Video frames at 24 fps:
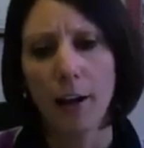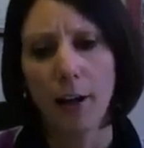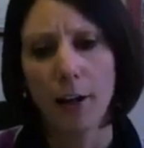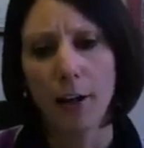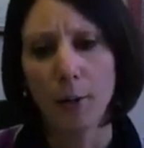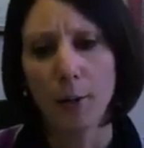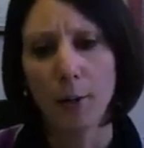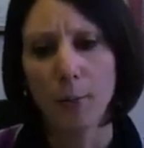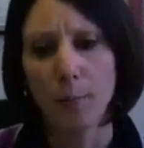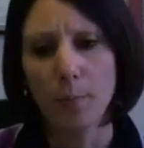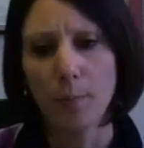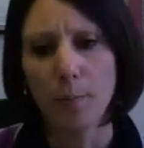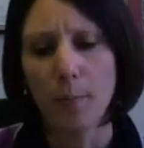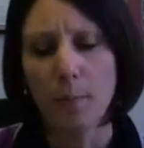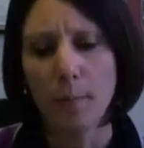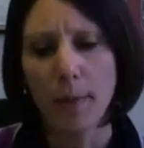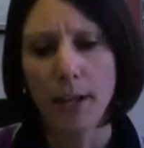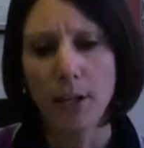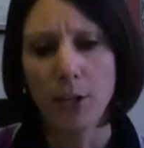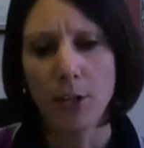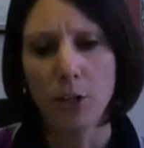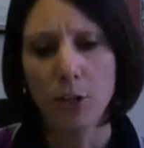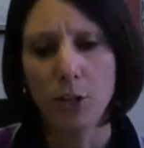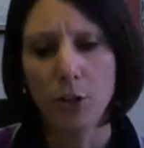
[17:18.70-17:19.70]
Um,
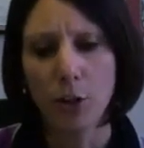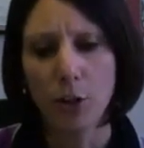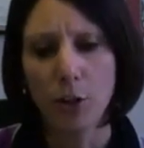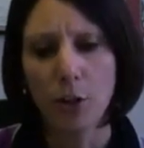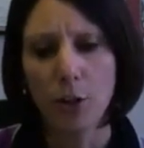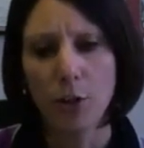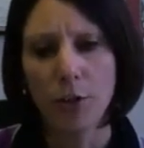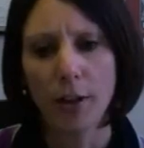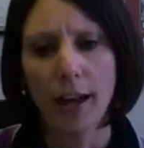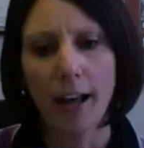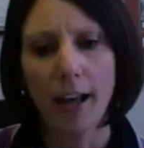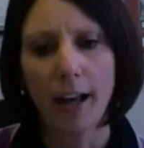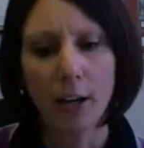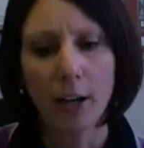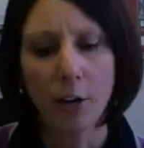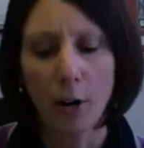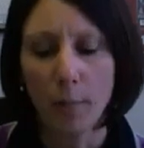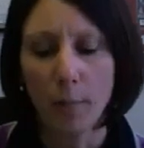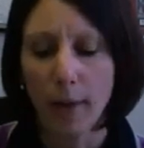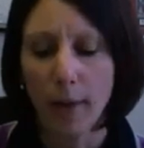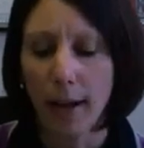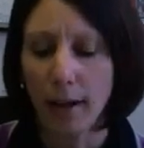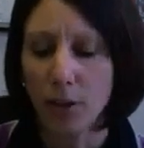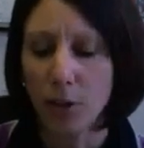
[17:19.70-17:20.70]
make sure that,
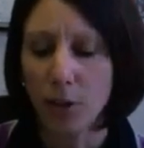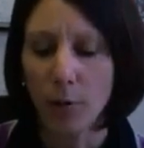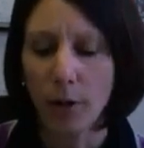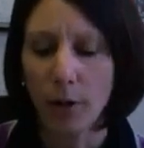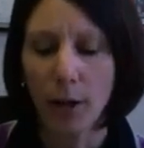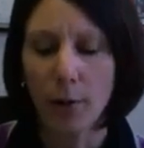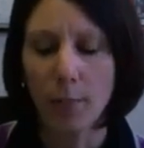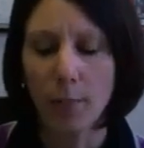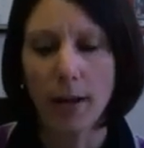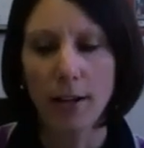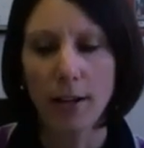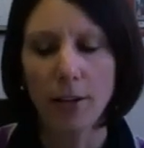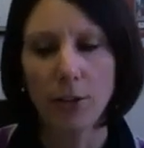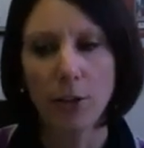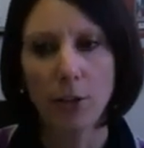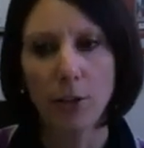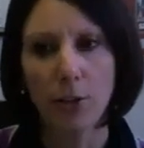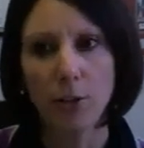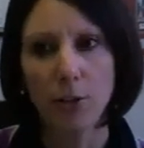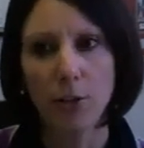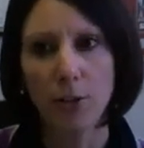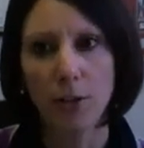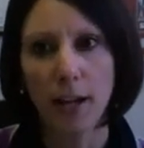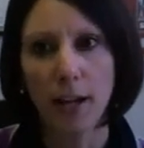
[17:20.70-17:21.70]
going back to the
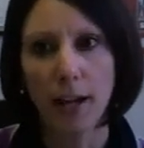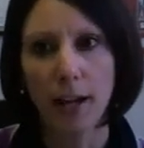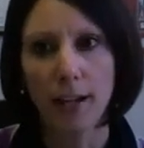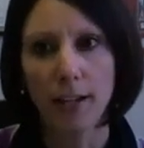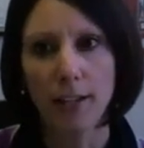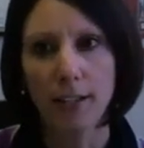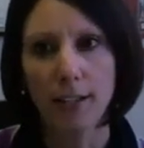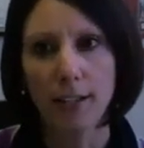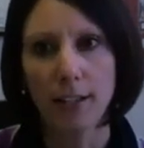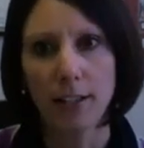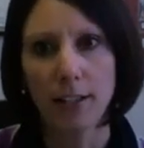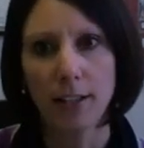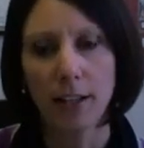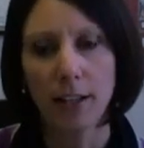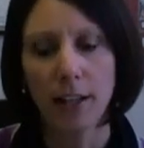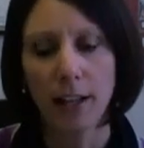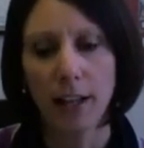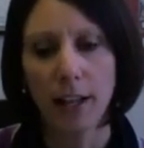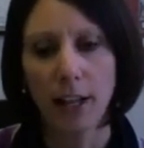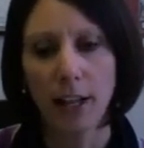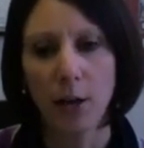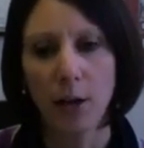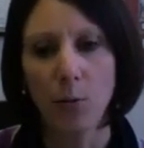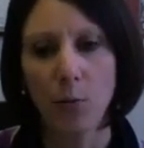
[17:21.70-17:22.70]
recommenders, that
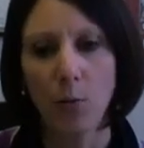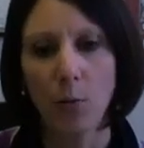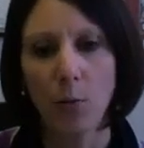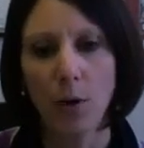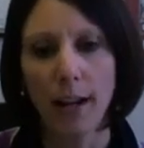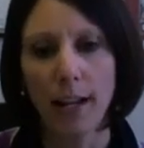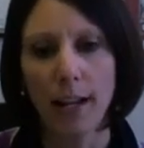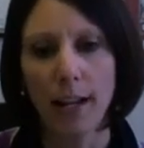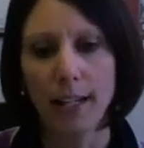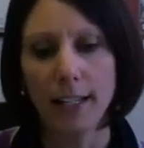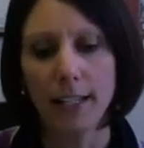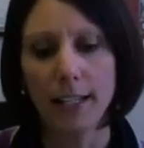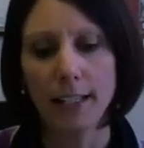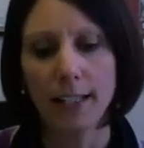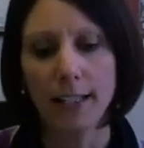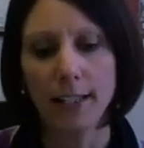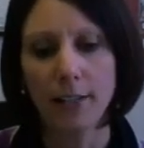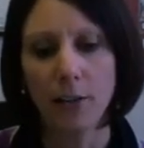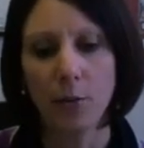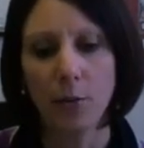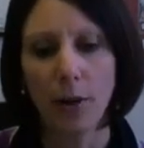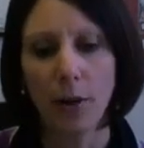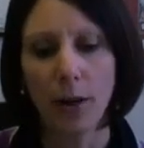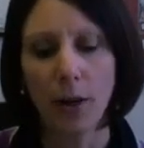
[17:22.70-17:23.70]
the right
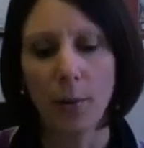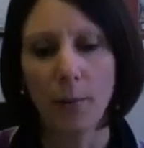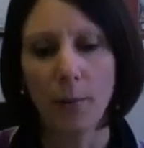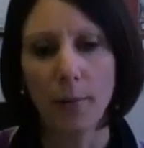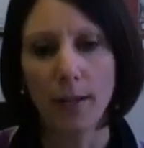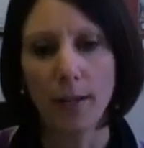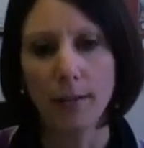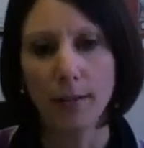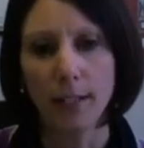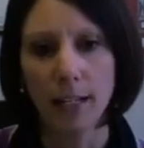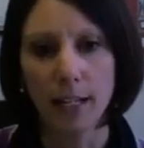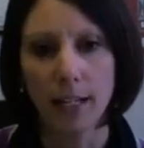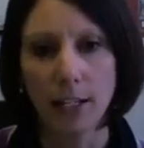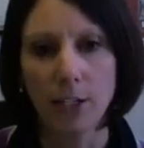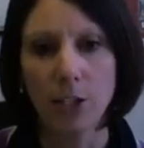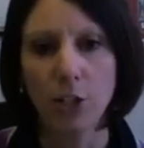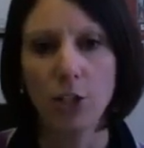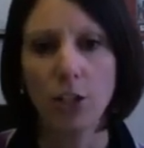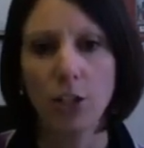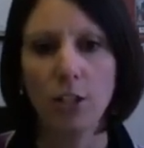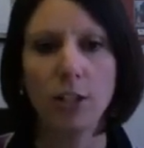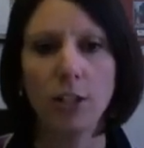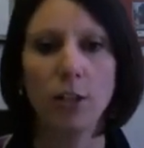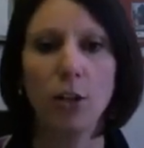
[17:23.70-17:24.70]

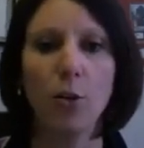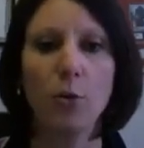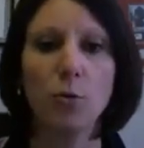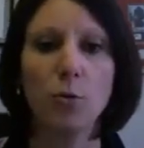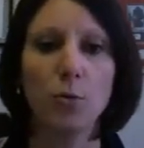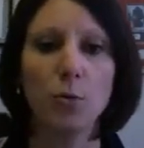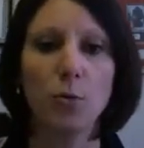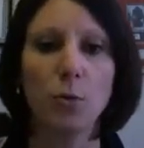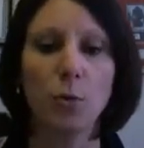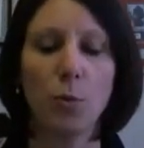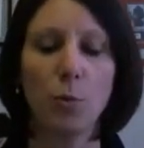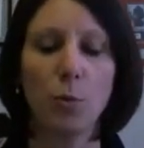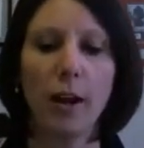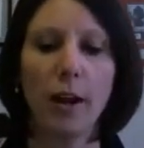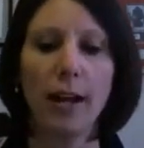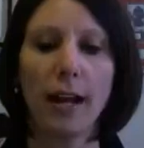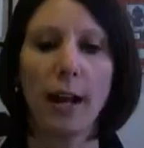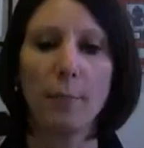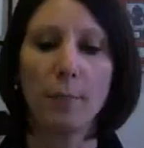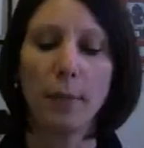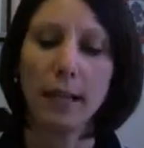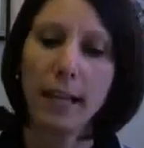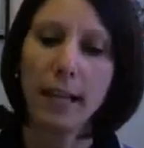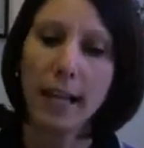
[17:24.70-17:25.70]
recommendation goes with the right
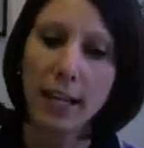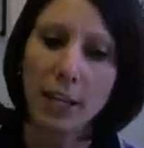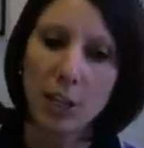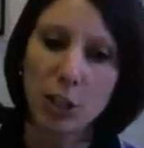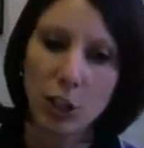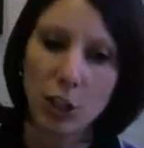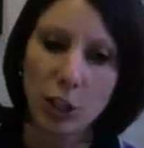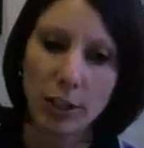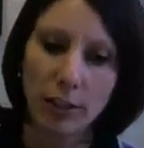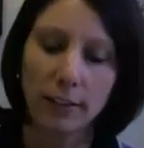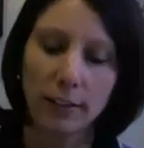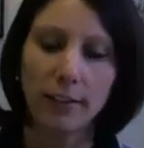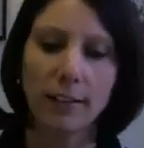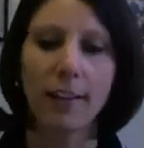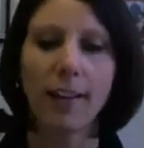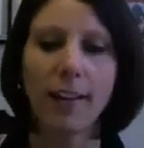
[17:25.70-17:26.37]
application.